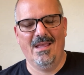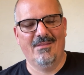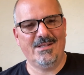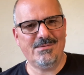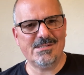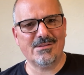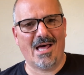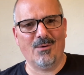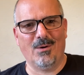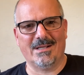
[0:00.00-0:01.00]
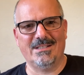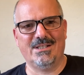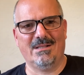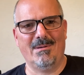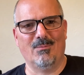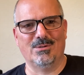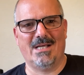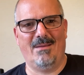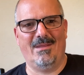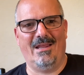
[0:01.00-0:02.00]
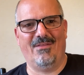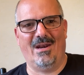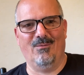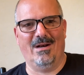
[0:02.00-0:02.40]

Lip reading: This was a lot of work, and this took a little bit more time than I thought it would.